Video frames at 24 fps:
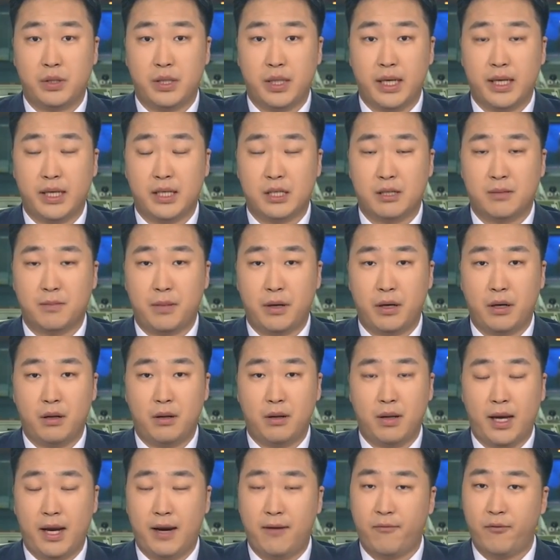expel
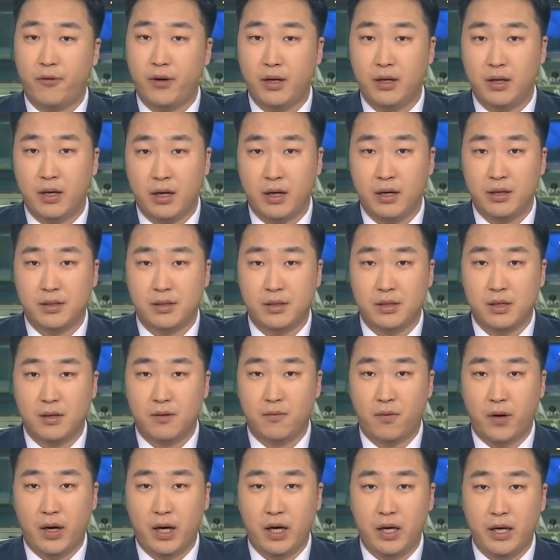every last
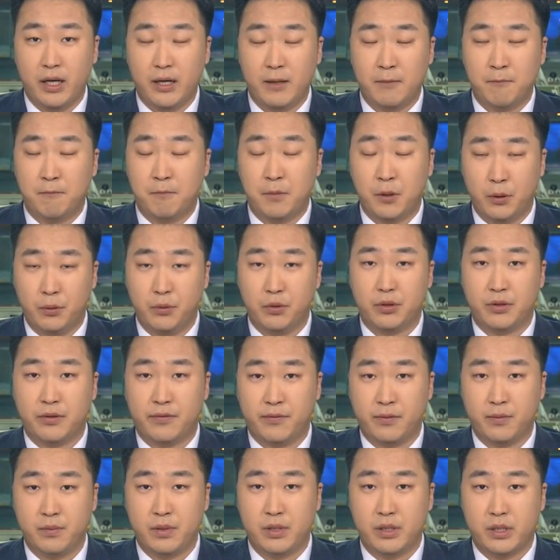Iranian boot
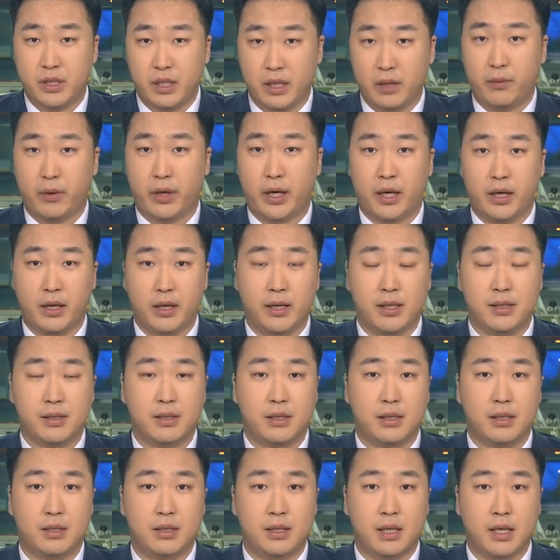from Syria as he
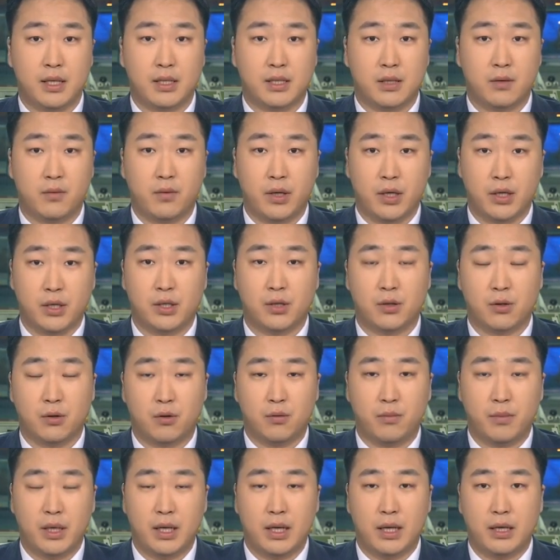seeks to reassure
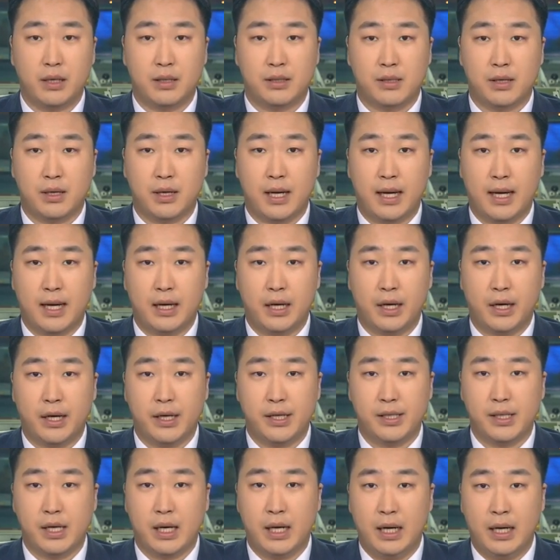Middle Eastern
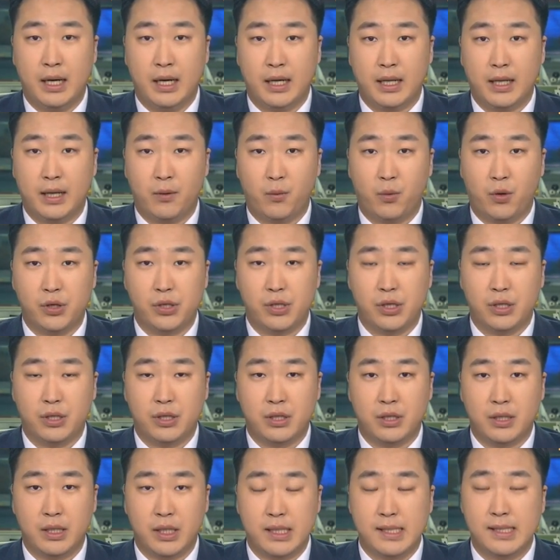allies that
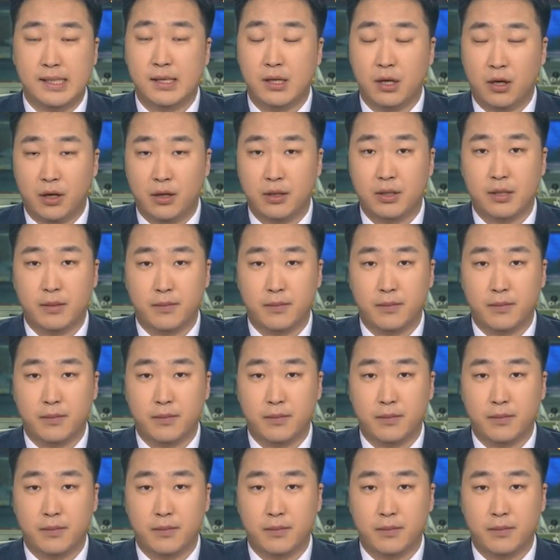Washington is not